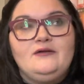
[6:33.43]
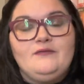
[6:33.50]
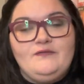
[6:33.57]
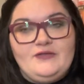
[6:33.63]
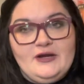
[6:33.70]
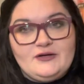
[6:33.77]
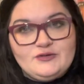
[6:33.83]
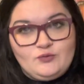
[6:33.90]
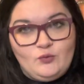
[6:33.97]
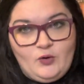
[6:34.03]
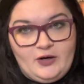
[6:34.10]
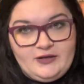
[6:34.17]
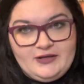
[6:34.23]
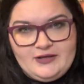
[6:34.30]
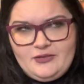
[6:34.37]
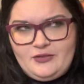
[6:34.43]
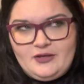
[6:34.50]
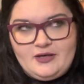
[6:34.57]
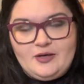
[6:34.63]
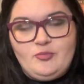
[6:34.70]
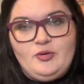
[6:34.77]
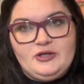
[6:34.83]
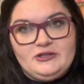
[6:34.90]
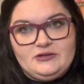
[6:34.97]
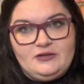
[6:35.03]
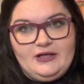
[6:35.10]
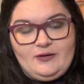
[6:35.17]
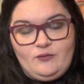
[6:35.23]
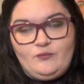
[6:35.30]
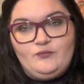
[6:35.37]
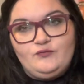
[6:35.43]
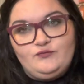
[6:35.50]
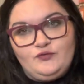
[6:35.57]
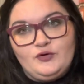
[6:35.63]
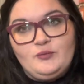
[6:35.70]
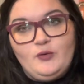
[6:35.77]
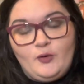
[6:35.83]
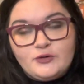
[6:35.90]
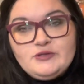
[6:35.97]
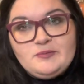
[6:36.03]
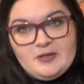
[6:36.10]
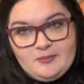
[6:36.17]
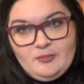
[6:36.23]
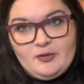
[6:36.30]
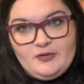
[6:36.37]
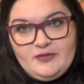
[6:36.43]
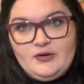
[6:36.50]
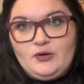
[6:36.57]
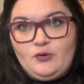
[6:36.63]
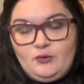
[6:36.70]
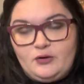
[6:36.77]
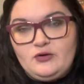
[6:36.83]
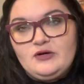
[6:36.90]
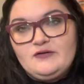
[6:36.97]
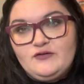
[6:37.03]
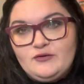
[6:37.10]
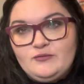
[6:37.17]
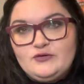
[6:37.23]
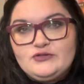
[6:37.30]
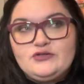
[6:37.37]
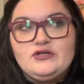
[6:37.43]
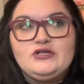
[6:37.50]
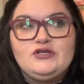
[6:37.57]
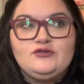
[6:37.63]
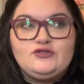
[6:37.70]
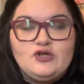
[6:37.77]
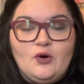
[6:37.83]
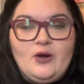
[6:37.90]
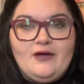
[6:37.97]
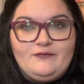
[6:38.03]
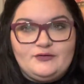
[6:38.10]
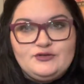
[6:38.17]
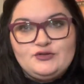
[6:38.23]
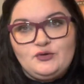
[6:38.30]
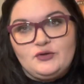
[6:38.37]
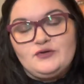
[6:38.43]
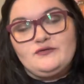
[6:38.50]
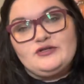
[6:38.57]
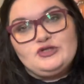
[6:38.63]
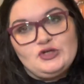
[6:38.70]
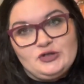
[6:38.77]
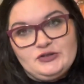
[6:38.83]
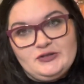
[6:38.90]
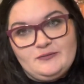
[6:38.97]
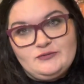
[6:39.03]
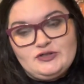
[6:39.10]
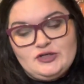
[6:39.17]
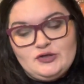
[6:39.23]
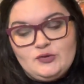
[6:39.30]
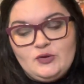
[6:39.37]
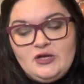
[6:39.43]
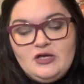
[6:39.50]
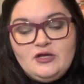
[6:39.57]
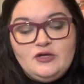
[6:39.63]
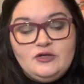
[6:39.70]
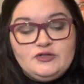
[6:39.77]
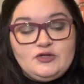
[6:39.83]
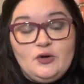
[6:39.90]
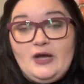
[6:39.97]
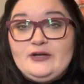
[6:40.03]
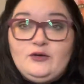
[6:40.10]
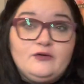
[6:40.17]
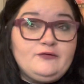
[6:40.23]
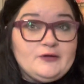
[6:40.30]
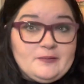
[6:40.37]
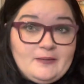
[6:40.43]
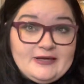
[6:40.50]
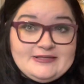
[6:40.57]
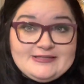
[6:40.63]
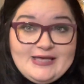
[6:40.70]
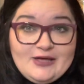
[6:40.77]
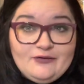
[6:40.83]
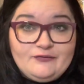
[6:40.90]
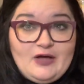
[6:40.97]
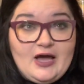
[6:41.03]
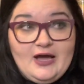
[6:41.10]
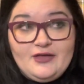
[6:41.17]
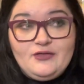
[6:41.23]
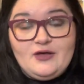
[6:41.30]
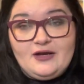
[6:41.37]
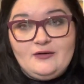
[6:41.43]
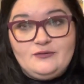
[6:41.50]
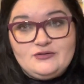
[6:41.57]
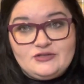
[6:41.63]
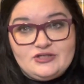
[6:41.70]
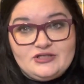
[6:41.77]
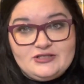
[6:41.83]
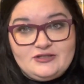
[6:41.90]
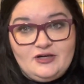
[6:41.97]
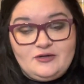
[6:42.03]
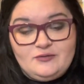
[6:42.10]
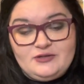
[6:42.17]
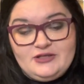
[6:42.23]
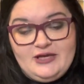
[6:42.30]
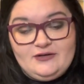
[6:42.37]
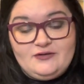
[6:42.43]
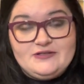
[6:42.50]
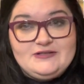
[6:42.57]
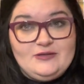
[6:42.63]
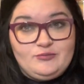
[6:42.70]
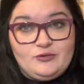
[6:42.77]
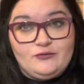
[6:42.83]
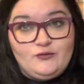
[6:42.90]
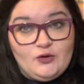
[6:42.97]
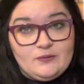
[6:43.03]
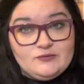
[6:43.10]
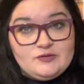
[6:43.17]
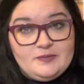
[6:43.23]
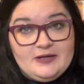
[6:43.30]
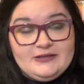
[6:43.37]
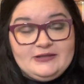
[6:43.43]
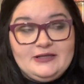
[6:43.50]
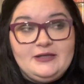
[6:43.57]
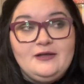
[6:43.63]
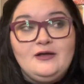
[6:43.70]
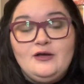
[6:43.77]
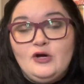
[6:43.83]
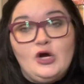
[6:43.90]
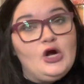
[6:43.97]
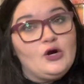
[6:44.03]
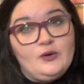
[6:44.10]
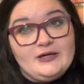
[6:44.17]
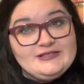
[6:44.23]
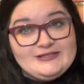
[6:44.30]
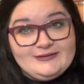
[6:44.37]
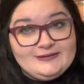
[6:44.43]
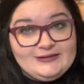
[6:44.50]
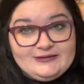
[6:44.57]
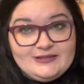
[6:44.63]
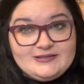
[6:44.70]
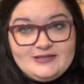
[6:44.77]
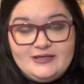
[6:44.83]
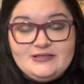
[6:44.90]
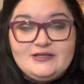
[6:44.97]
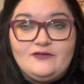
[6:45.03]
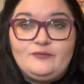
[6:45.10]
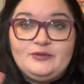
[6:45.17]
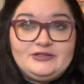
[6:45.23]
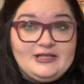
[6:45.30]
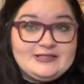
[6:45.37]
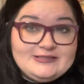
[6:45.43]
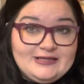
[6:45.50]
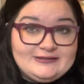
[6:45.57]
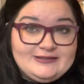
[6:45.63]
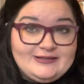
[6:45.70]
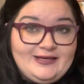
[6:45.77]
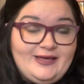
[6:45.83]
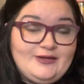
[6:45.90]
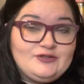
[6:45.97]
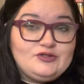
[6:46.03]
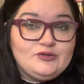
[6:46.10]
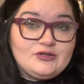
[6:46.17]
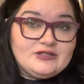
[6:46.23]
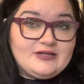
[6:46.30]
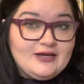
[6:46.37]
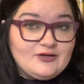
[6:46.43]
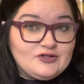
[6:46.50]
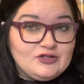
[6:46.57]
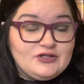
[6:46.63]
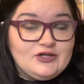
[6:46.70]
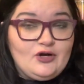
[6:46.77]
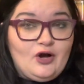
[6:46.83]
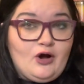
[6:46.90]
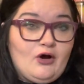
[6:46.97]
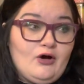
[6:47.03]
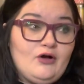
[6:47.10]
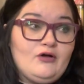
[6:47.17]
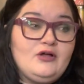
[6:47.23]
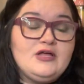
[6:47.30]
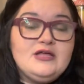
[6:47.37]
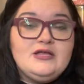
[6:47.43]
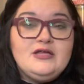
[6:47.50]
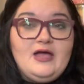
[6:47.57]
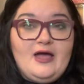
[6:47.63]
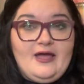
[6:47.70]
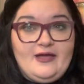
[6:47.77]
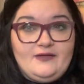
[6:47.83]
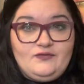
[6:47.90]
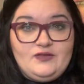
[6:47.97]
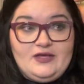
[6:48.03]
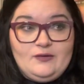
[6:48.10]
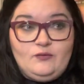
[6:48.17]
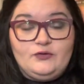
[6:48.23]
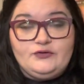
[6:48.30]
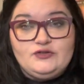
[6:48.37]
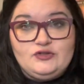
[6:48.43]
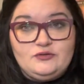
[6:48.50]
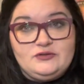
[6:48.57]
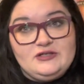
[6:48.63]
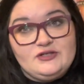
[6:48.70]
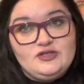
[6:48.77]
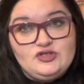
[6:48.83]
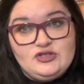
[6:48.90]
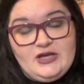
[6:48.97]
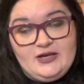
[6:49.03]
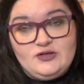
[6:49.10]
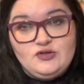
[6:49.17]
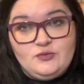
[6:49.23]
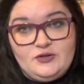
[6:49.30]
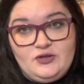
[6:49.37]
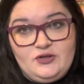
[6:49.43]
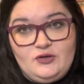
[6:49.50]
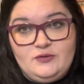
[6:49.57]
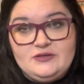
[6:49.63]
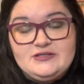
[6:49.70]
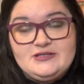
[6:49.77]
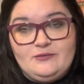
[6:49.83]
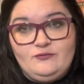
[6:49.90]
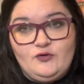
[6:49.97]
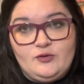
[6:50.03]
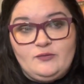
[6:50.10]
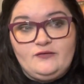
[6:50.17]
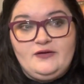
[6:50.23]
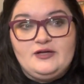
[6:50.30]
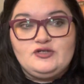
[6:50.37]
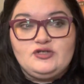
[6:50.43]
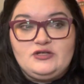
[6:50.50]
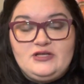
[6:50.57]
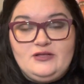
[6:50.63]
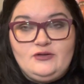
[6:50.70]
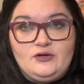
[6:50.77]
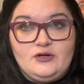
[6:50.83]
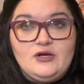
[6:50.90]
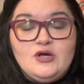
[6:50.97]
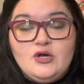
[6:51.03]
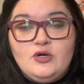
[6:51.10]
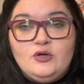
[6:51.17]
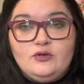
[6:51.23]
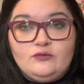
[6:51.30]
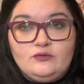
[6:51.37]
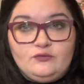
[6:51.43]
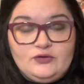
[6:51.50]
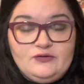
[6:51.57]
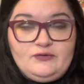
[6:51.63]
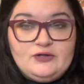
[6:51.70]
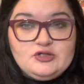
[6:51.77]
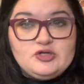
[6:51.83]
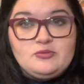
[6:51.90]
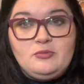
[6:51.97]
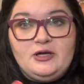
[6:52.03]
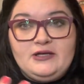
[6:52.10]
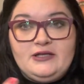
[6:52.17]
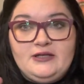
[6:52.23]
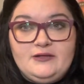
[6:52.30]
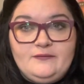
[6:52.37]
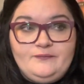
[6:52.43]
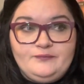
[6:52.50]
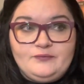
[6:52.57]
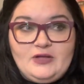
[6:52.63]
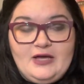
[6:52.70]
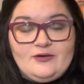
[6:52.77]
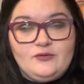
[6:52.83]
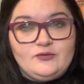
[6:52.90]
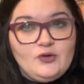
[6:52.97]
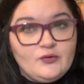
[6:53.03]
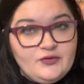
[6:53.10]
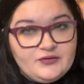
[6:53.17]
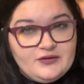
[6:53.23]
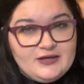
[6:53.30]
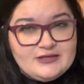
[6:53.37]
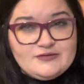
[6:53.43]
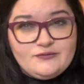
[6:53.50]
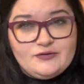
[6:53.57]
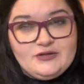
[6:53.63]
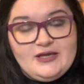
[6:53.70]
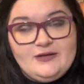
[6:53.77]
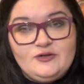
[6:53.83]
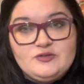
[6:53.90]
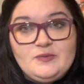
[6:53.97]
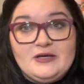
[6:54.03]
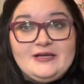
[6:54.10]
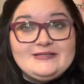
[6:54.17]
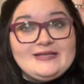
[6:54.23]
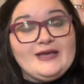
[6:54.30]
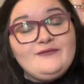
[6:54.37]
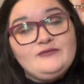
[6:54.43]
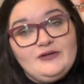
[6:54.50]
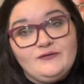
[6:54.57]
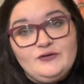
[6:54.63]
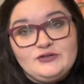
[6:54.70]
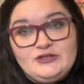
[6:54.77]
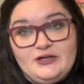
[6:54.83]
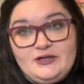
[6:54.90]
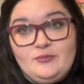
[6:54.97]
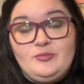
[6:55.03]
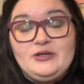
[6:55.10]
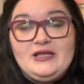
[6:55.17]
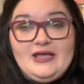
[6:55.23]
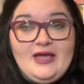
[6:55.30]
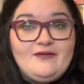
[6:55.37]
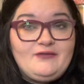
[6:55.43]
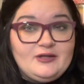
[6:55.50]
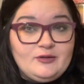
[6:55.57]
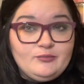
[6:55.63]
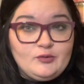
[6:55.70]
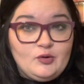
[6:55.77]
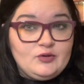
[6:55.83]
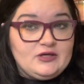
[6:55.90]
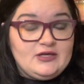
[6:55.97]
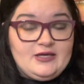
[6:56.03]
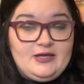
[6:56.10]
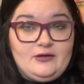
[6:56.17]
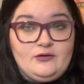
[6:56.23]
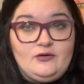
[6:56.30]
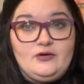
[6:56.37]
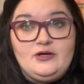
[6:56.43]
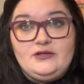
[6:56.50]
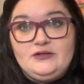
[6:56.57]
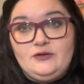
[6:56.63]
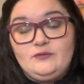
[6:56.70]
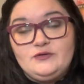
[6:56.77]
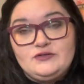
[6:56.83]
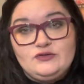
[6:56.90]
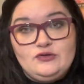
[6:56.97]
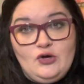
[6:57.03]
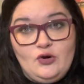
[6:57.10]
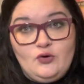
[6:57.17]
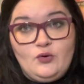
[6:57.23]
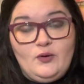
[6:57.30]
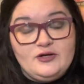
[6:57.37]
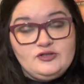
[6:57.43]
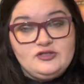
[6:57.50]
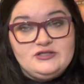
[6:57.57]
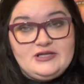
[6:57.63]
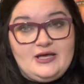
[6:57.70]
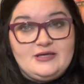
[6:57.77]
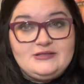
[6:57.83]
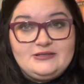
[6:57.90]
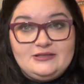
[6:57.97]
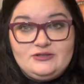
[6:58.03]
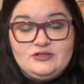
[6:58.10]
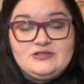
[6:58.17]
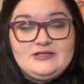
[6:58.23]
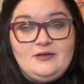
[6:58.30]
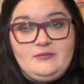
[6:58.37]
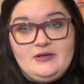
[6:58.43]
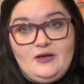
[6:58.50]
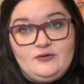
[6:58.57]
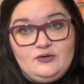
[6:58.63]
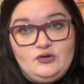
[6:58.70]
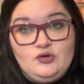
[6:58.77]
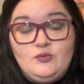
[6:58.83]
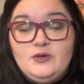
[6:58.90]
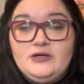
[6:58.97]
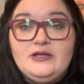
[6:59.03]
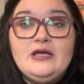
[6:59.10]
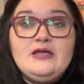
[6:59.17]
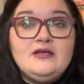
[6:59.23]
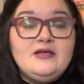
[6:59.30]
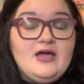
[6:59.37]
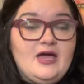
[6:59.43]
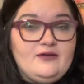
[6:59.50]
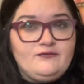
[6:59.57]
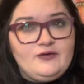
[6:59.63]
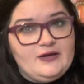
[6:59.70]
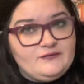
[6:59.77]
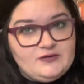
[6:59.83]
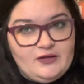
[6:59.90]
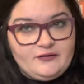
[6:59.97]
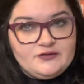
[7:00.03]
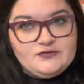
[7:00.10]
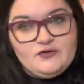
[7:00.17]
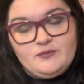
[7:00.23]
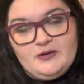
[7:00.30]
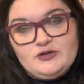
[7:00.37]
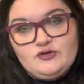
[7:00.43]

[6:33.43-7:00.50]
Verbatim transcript: There's one, I think, but like for most people that are ordering from Goose Creek, you don't have a store to return them to. So I know for myself, I thought I was just stuck with candles that performed badly or I didn't like the scent of, but that's not the case. You can actually call and they will do an exchange with you in some form or fashion. Either refund your money. I don't know that they asked for the candles back because I've never done it, but I have had a broken candle and there was no questions asked. They just sent me out a new one and $5 for my